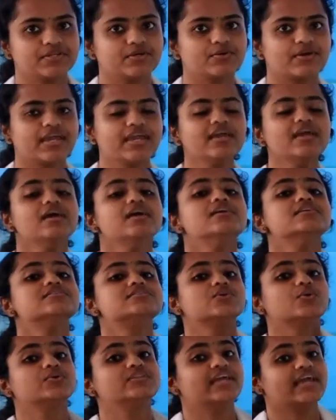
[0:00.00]
Okay,
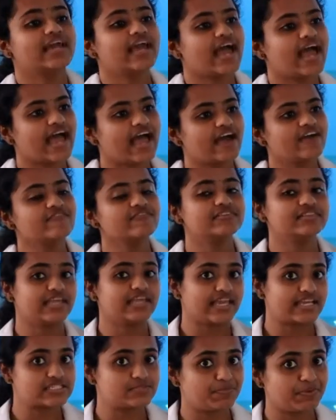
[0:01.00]
so they
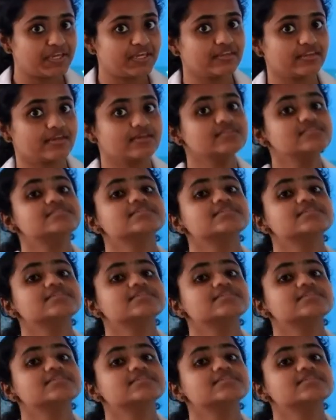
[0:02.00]
experience